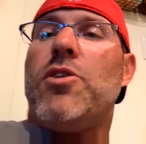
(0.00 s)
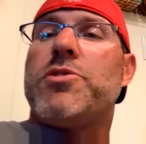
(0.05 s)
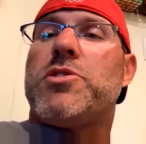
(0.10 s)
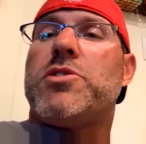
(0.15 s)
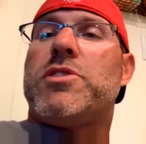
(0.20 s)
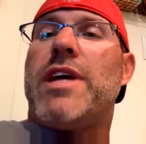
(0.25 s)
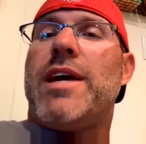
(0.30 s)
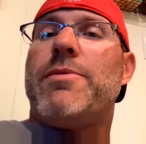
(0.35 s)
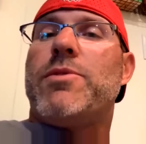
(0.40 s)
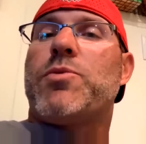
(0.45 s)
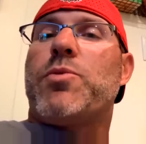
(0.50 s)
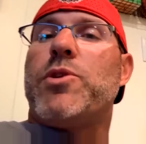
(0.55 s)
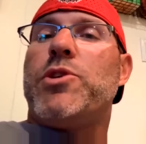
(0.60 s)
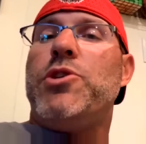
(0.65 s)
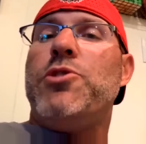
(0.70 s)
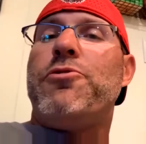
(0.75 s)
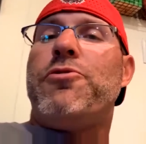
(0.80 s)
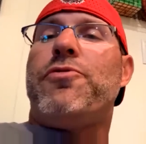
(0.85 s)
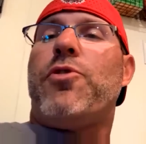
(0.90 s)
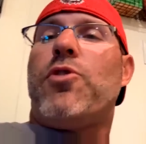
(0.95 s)
stems when
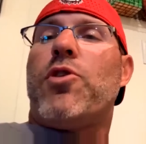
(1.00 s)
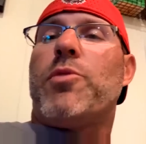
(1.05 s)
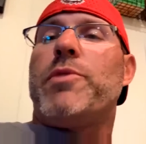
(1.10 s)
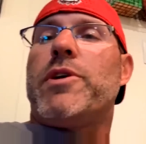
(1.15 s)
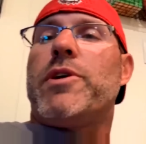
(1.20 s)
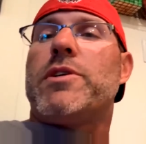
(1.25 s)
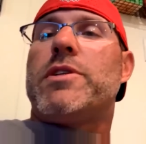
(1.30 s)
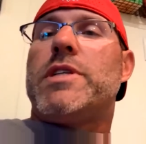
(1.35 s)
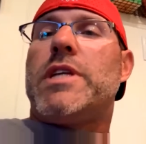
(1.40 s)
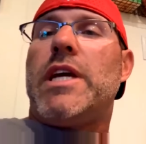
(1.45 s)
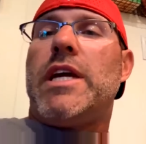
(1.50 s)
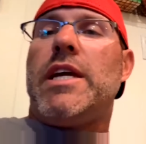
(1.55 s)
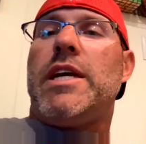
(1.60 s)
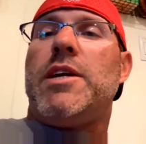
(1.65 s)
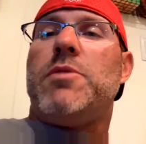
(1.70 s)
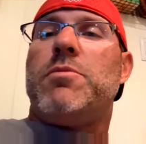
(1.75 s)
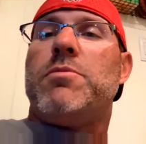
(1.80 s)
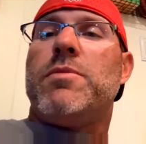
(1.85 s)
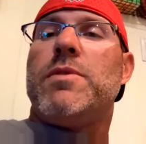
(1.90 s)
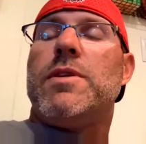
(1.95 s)
you form your
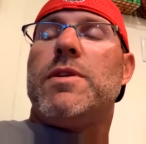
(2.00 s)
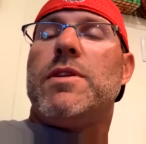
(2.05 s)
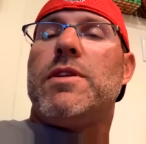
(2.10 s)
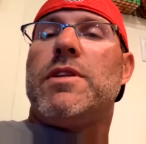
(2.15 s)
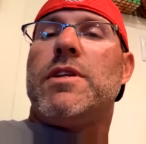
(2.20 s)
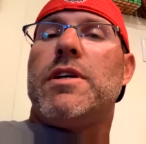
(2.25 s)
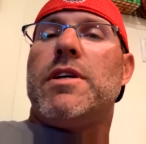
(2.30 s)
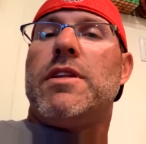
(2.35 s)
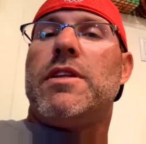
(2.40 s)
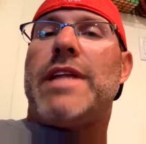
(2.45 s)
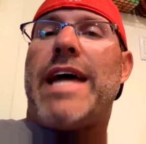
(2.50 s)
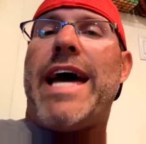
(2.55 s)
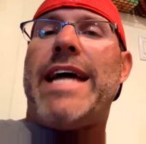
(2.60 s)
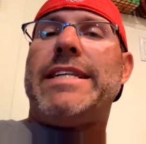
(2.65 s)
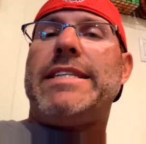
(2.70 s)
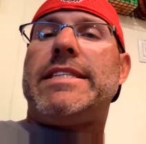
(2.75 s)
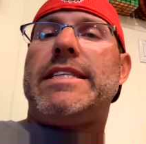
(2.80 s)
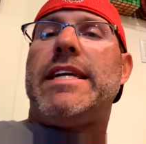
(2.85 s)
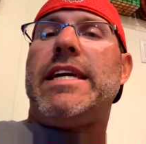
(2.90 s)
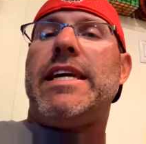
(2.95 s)
team. That
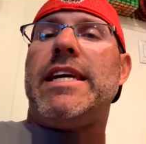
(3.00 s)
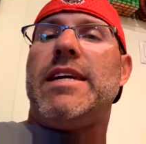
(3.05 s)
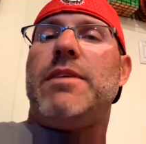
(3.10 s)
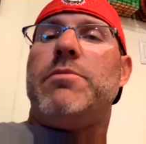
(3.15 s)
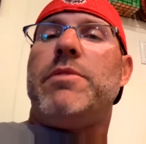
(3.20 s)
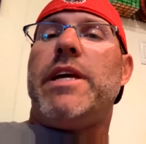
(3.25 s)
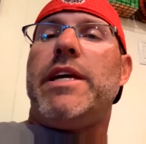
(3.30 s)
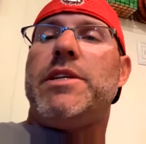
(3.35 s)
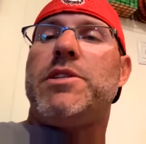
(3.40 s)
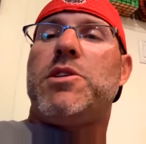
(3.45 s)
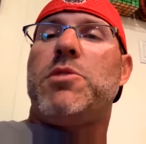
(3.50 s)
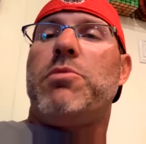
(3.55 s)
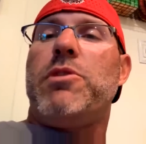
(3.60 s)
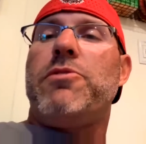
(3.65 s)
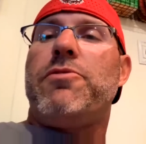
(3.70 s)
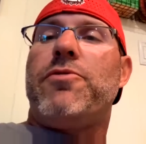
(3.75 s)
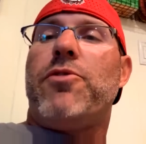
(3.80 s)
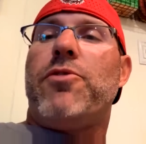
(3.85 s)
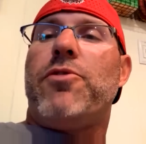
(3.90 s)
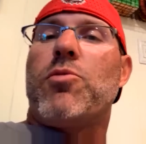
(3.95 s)
team needs to
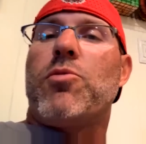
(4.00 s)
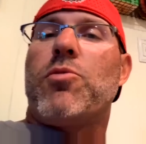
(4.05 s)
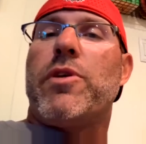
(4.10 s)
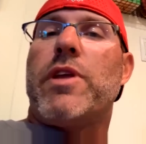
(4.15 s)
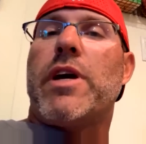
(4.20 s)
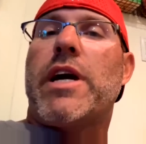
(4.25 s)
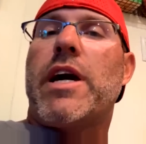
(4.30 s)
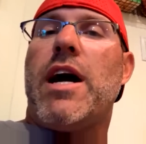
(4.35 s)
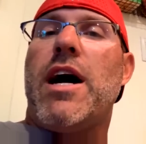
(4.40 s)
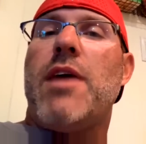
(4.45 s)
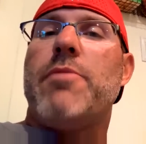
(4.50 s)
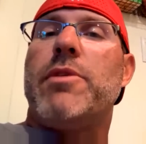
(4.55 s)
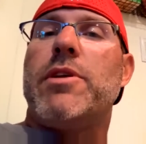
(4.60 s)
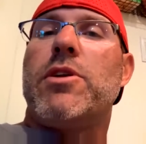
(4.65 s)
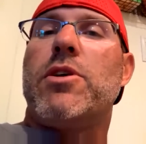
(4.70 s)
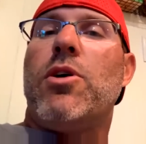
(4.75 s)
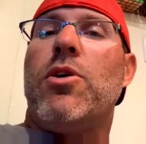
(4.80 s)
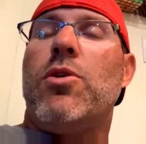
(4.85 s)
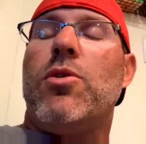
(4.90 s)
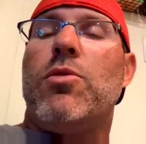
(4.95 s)
be formed with a
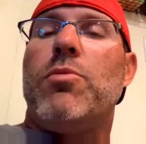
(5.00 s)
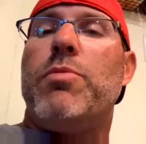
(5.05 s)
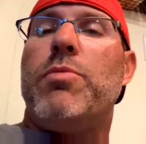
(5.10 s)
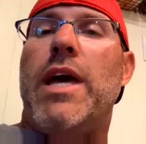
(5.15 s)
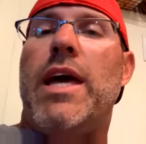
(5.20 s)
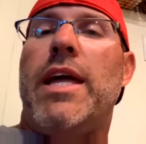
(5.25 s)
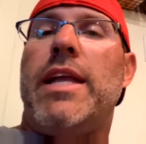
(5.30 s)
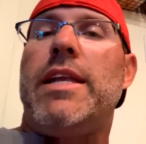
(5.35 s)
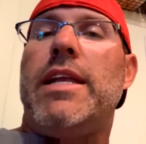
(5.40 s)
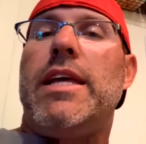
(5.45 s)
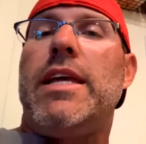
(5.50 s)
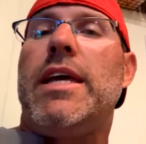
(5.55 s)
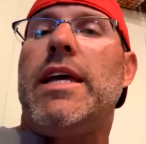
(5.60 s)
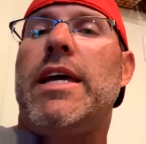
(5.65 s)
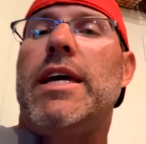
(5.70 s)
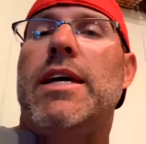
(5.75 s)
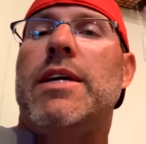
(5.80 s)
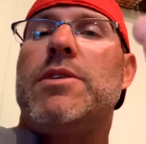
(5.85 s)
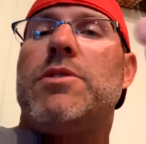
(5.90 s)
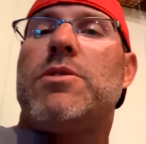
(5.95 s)
common goal. And
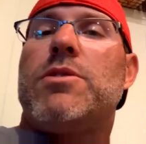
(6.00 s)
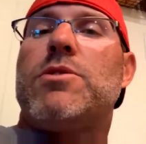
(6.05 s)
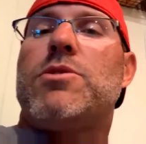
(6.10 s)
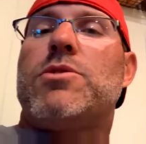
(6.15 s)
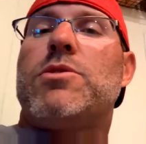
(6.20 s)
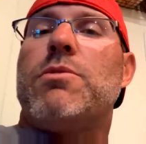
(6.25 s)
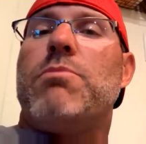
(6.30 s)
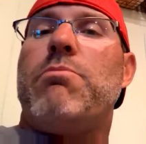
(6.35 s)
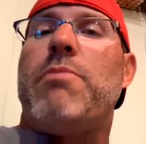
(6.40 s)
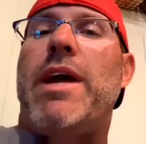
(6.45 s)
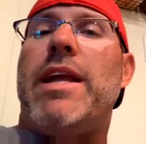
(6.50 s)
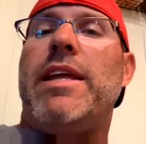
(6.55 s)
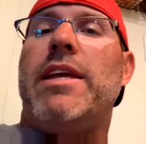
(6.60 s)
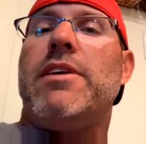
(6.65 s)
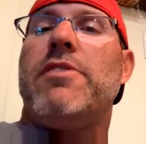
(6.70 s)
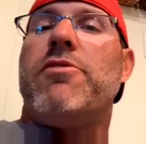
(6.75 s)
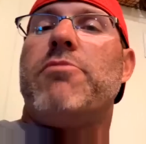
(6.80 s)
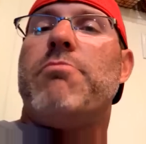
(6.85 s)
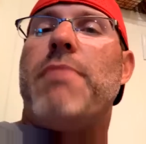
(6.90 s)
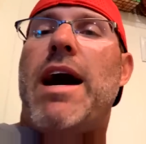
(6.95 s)
many
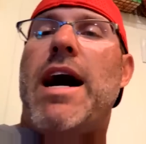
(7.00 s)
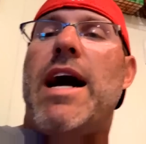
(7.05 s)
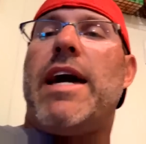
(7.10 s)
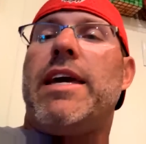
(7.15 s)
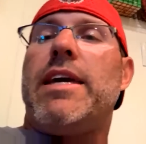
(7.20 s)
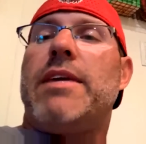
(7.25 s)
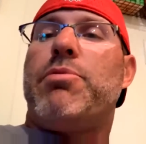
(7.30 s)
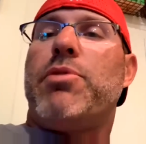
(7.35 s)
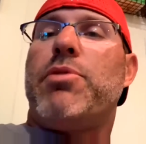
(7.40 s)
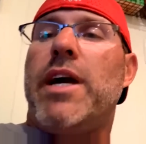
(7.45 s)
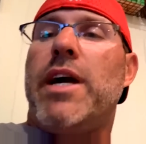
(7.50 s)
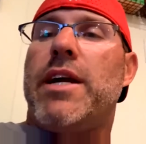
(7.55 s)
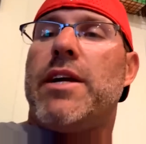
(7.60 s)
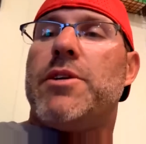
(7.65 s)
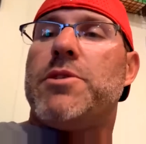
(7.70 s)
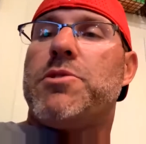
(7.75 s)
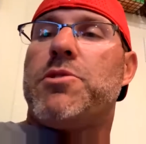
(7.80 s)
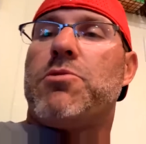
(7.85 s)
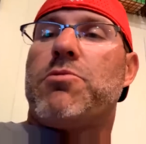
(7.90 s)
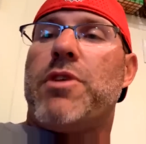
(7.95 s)
of my
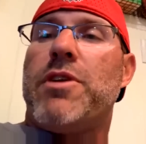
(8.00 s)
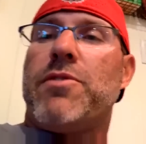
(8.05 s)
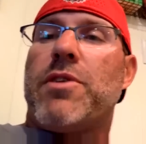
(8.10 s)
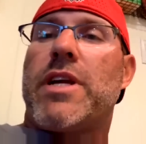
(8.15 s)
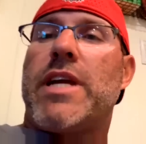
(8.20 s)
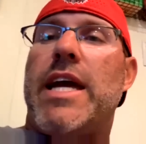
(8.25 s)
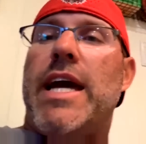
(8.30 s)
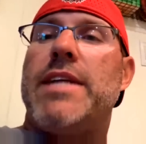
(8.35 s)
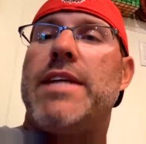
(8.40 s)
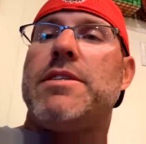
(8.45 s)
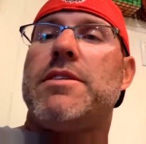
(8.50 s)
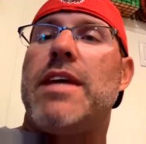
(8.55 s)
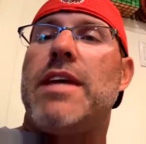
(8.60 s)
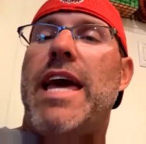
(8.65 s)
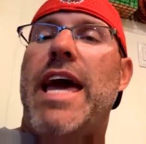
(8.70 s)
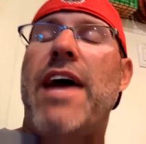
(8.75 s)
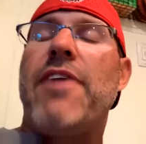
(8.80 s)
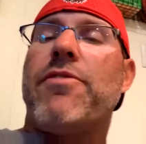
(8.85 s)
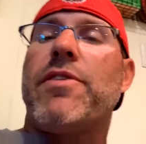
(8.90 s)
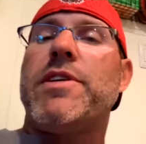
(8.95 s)
players, the River Cats,
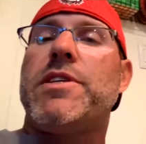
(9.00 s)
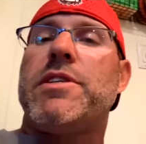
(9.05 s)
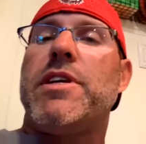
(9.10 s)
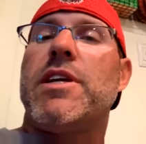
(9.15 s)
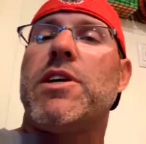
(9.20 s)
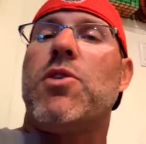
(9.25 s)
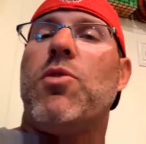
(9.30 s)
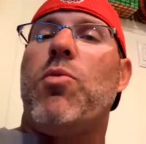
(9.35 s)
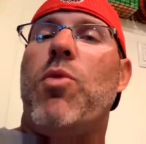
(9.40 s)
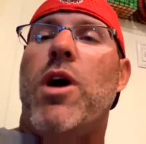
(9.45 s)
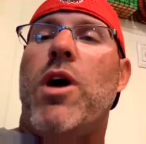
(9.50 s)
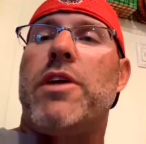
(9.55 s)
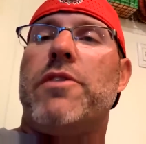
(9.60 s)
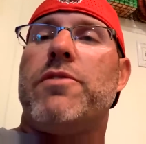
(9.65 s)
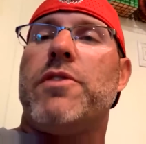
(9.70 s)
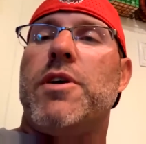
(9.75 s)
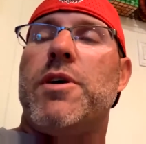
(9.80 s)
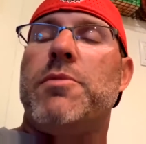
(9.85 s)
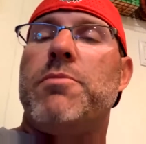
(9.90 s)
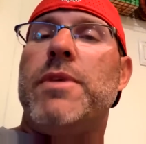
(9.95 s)
every single one
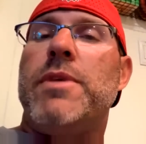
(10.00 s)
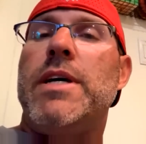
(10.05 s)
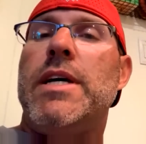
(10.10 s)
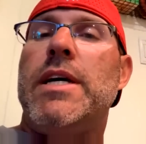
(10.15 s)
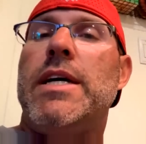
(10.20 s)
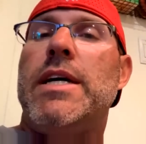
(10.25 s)
of them,